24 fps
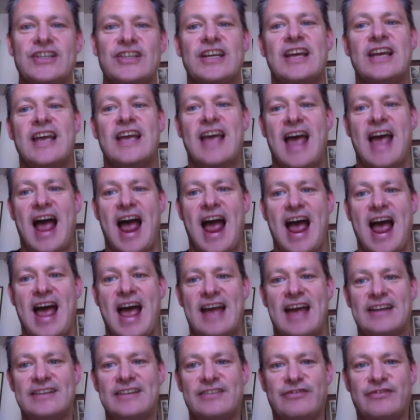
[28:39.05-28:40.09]
and
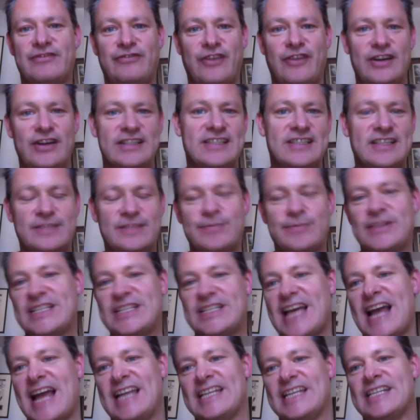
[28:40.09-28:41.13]
finds this
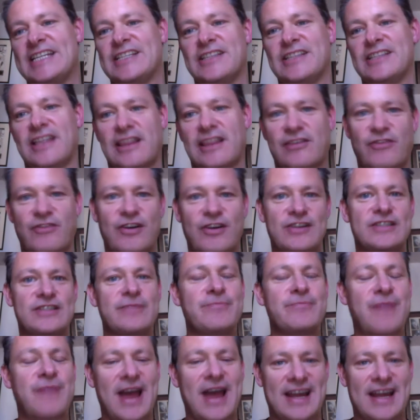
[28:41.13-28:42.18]
medallion that throws him
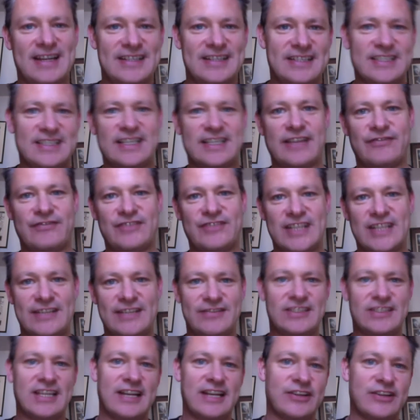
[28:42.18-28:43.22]
back into 17th
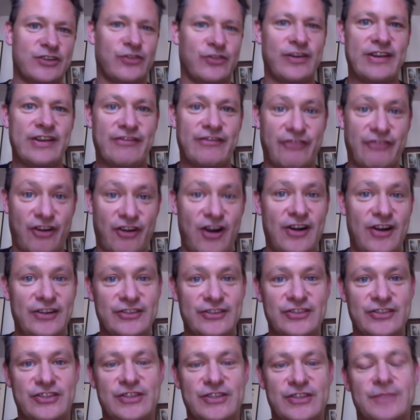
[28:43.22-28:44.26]
century France.